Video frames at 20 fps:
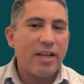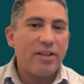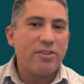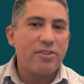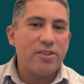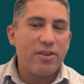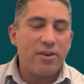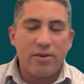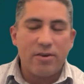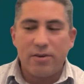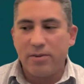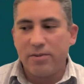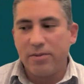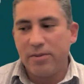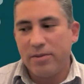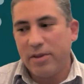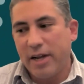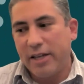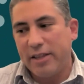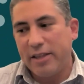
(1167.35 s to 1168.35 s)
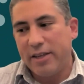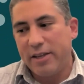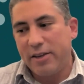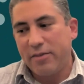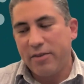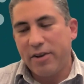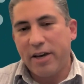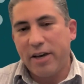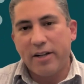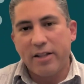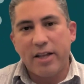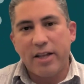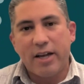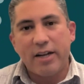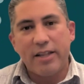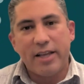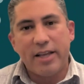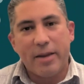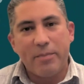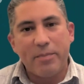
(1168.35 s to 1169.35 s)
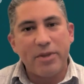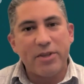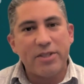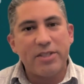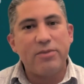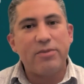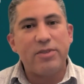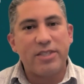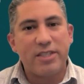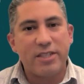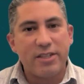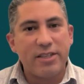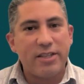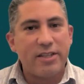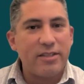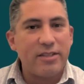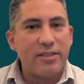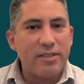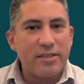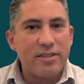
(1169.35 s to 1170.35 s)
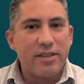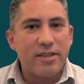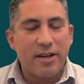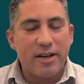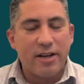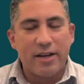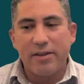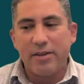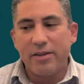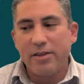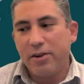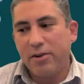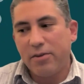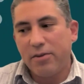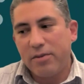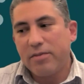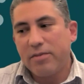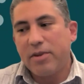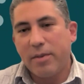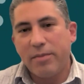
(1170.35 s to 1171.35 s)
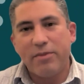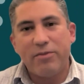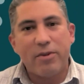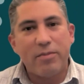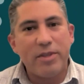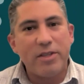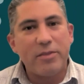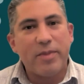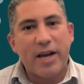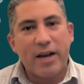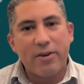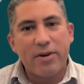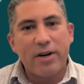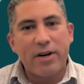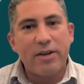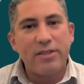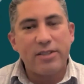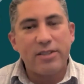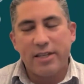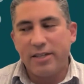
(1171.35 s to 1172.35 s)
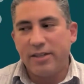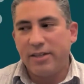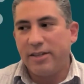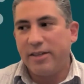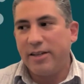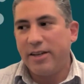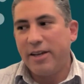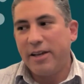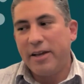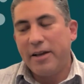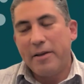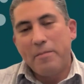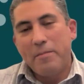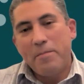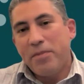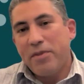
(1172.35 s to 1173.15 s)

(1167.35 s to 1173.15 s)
And so I think you've got a lot of that built-in resilience, coming from these backgrounds, and